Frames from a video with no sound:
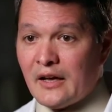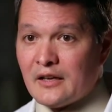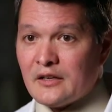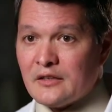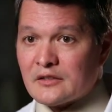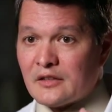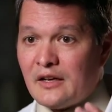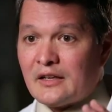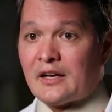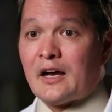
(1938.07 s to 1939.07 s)
as
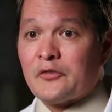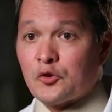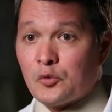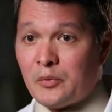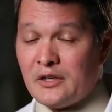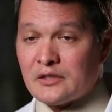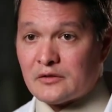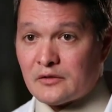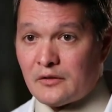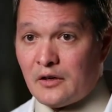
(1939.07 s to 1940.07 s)
a
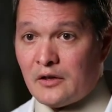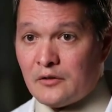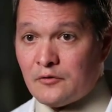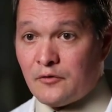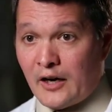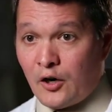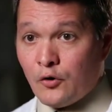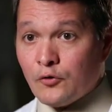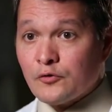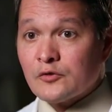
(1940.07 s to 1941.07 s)
catheter-based
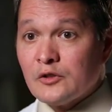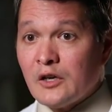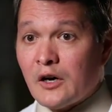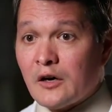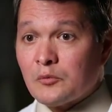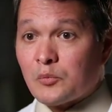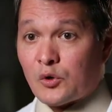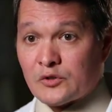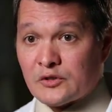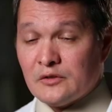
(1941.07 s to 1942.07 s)
valve
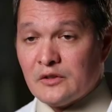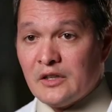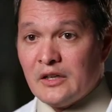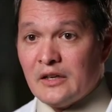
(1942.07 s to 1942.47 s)
person